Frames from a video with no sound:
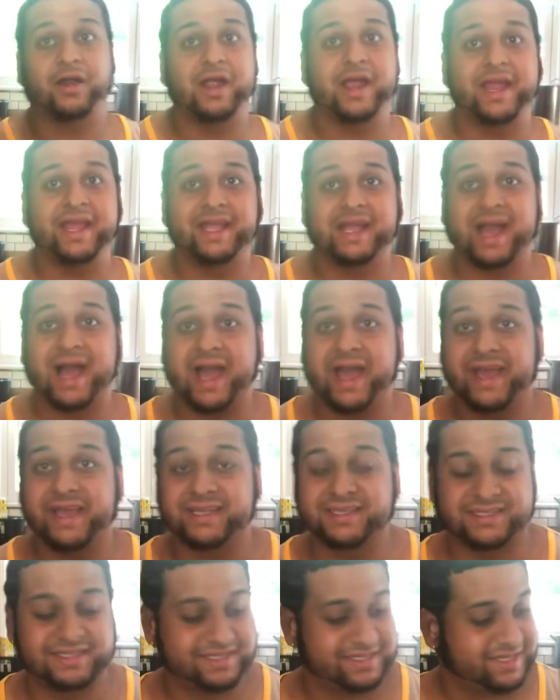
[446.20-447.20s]
All right,
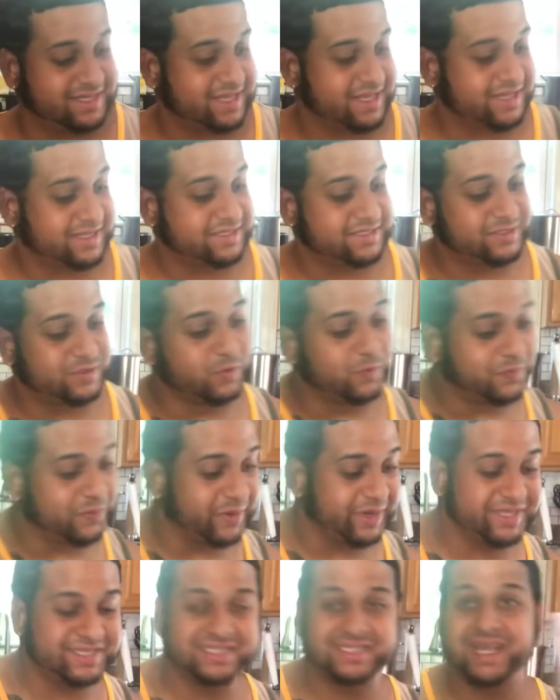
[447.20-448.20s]
guys,
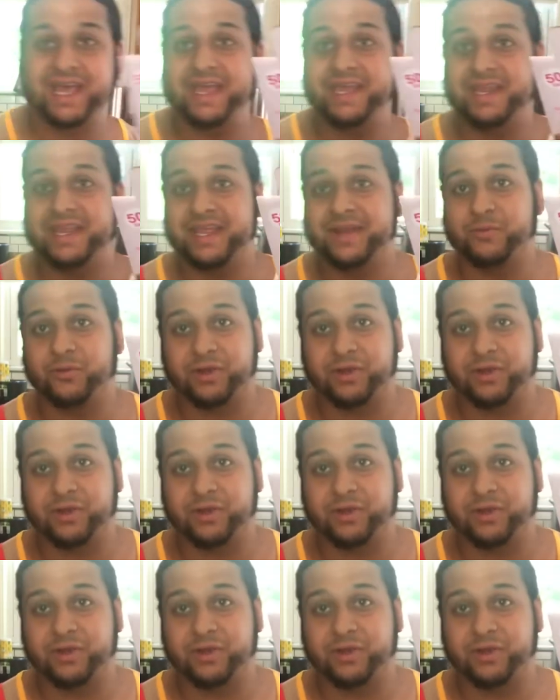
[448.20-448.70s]
super excited.